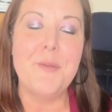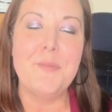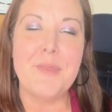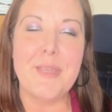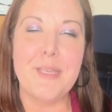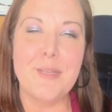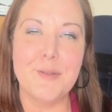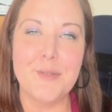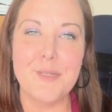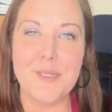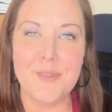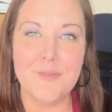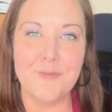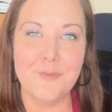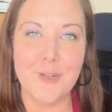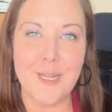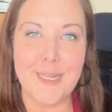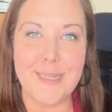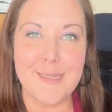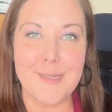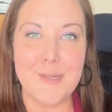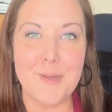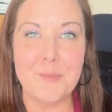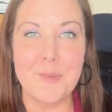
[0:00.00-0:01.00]
Here's
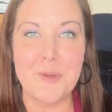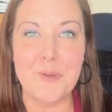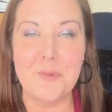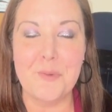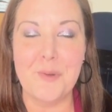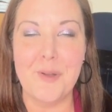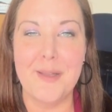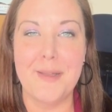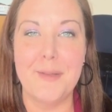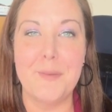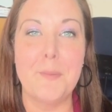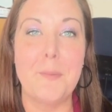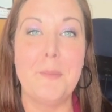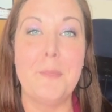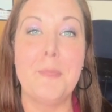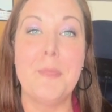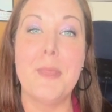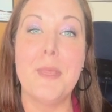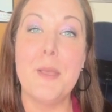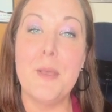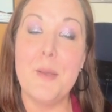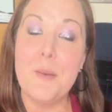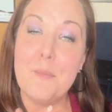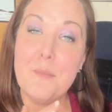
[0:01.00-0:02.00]
phrase number 1.
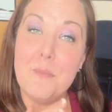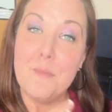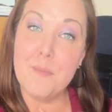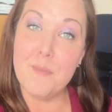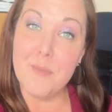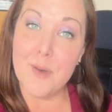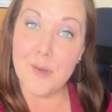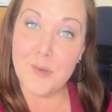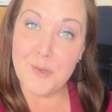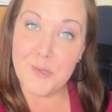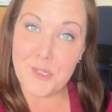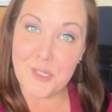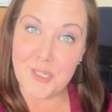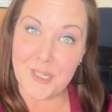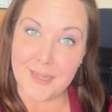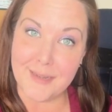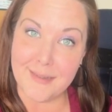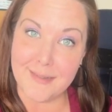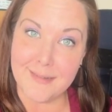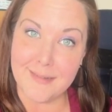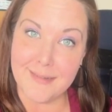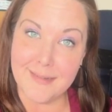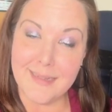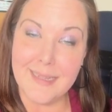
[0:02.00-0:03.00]

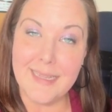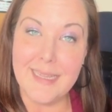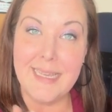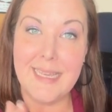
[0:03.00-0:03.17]
Motion